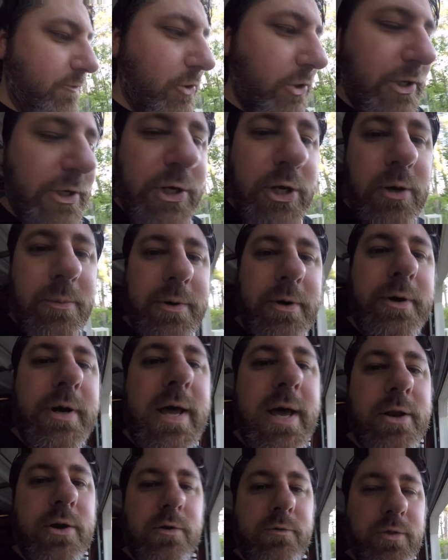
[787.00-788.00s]
can hear me or
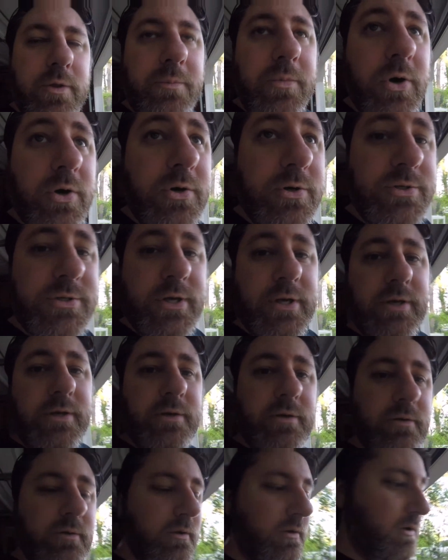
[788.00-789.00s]
not over the
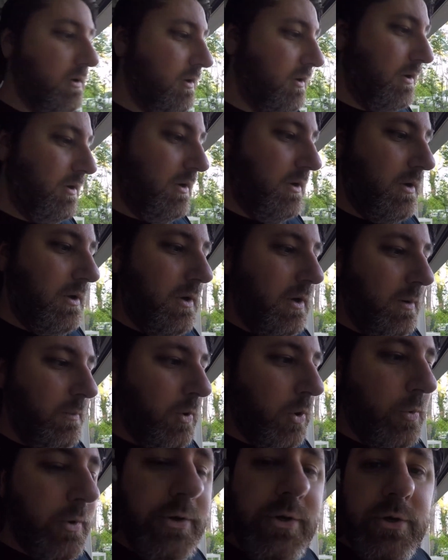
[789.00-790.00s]
motorcycle, but
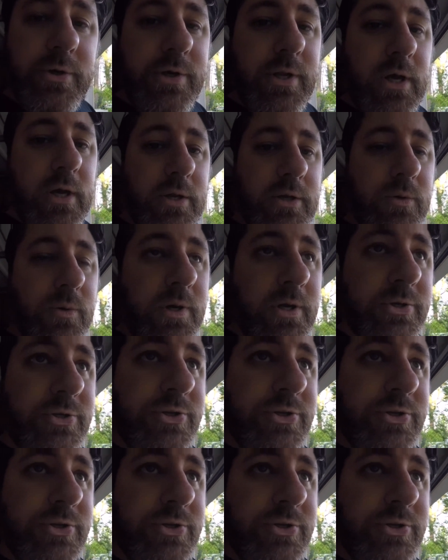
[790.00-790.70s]
when you're done, you want to